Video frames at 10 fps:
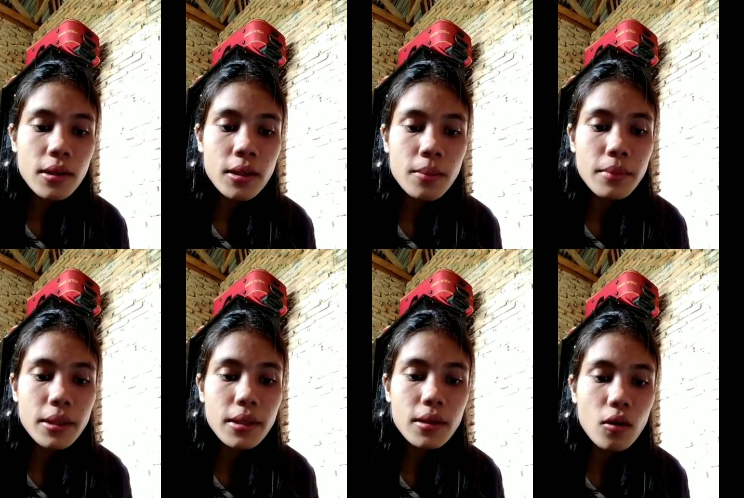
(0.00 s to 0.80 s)
in
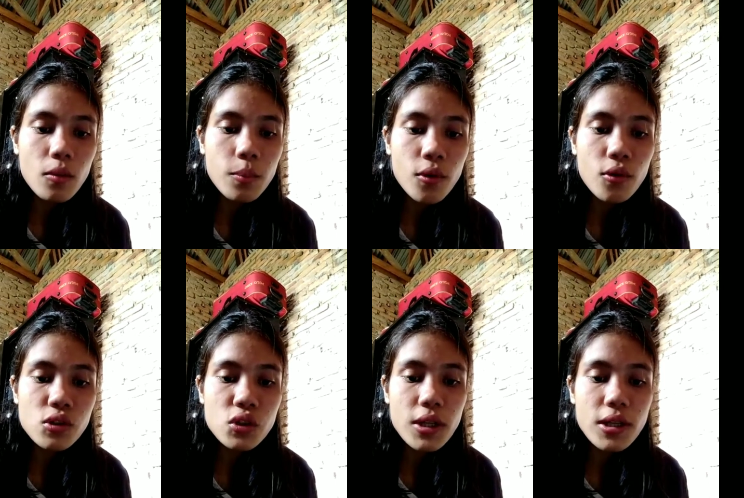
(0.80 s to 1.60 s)
meaning of
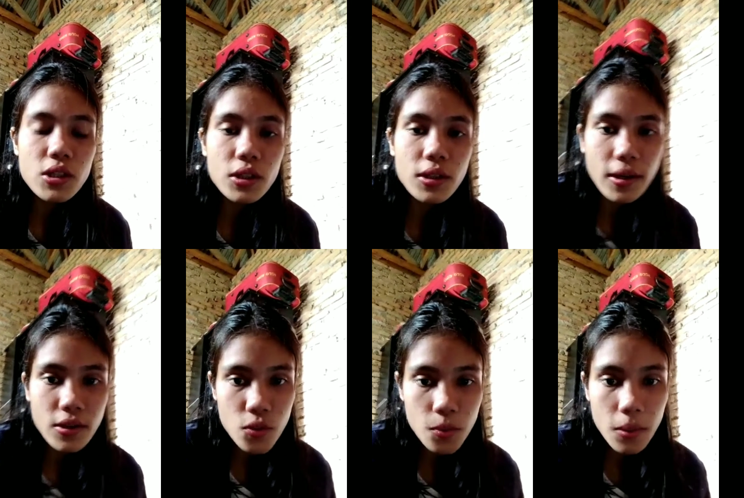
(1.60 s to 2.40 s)
pronunciation
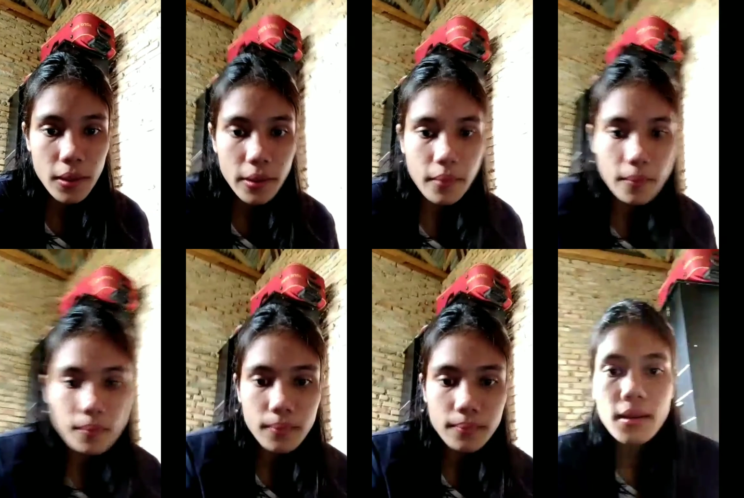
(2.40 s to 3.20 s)
and spelling?
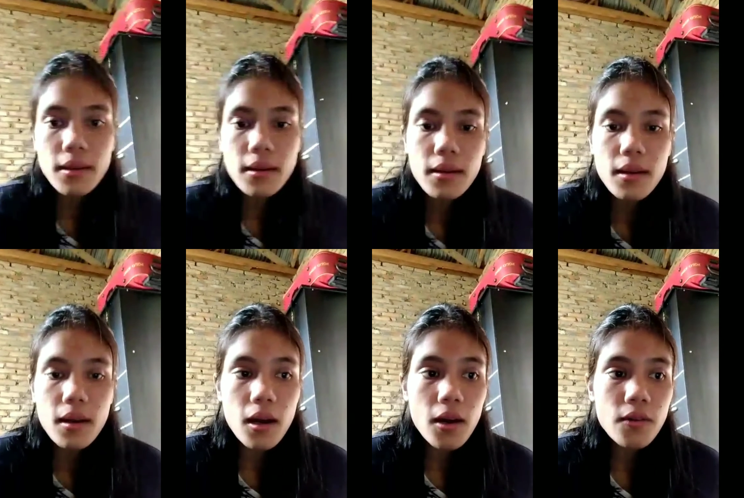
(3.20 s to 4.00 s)

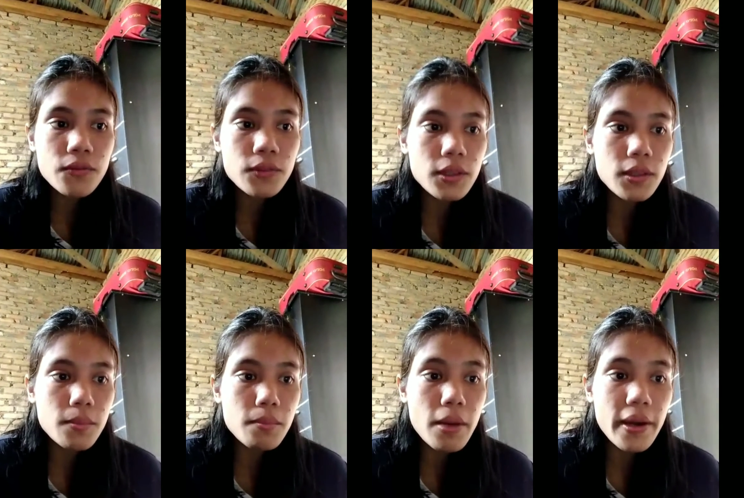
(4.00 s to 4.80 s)
After
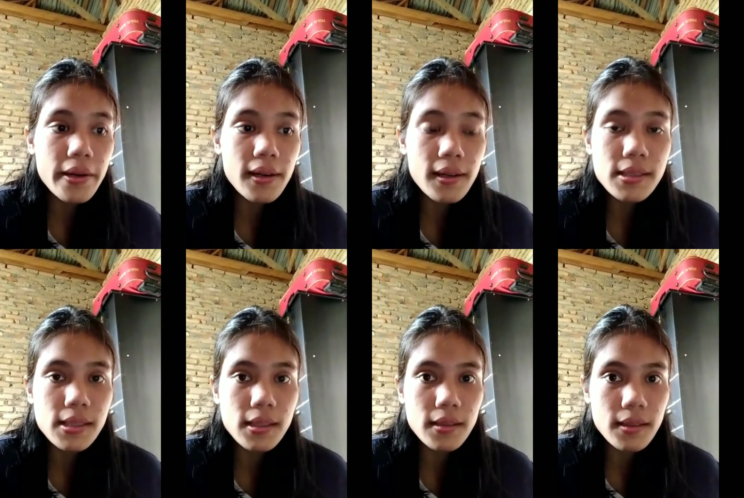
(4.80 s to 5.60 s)
my analyze,
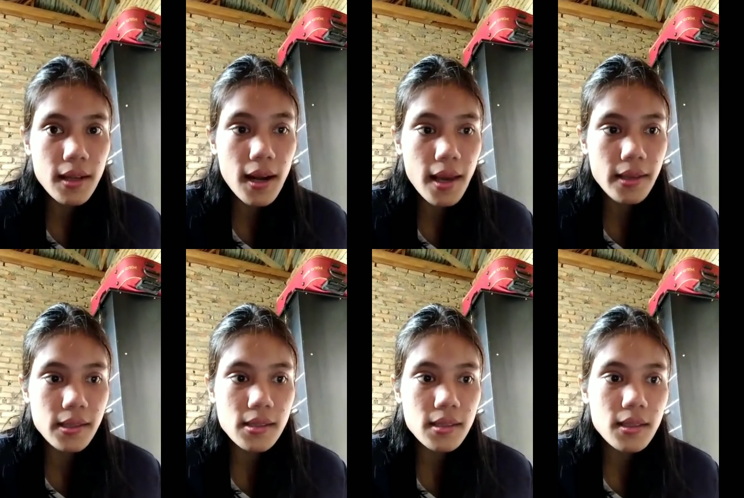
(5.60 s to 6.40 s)

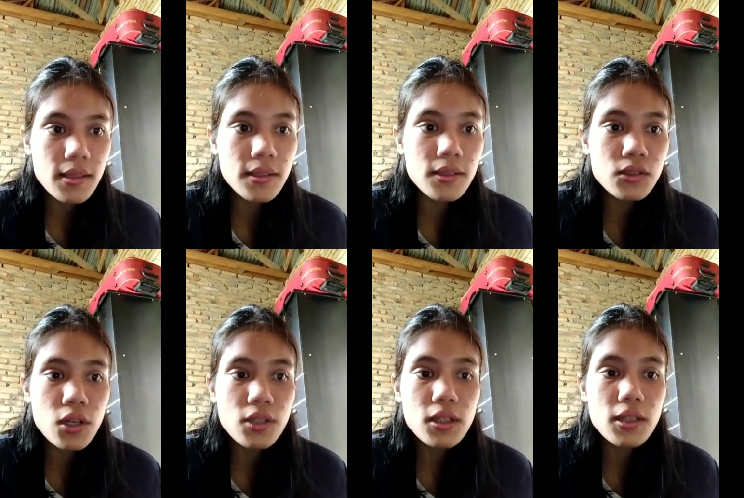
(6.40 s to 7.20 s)
the
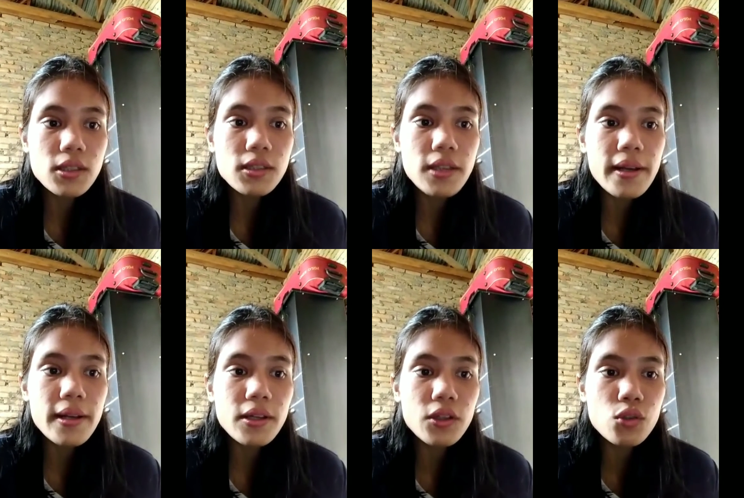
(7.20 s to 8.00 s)
translation
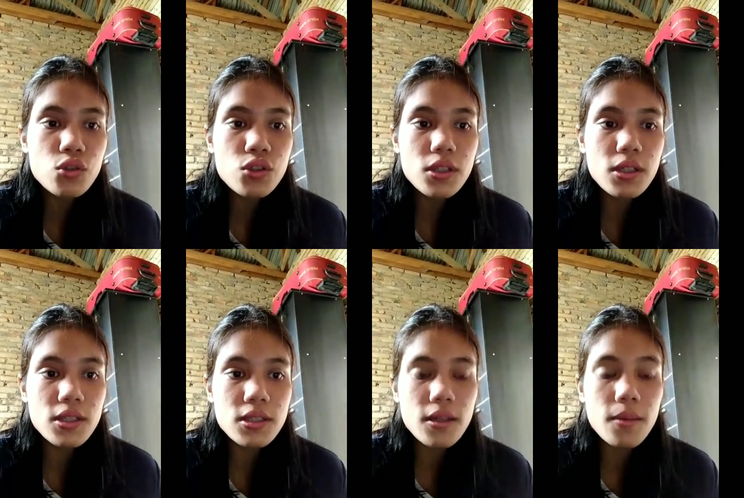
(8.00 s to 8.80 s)
technique used
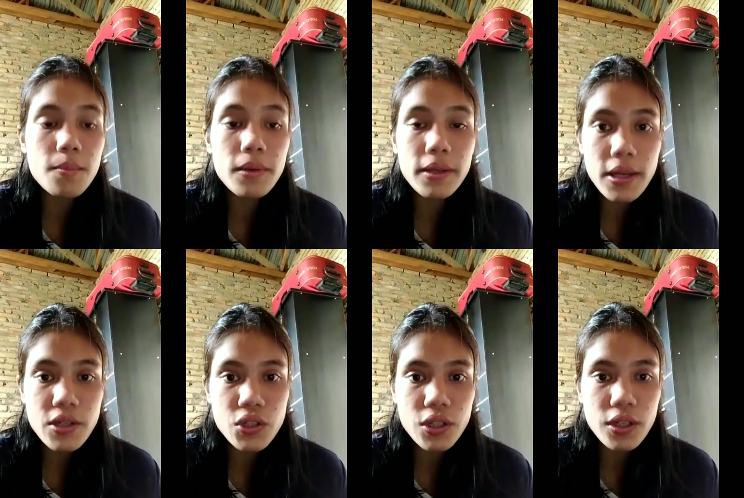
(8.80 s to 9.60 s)
is
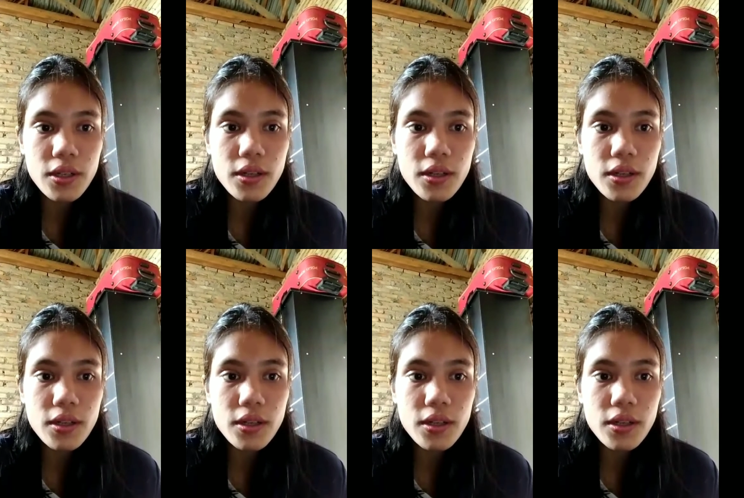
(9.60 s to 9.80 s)
implication.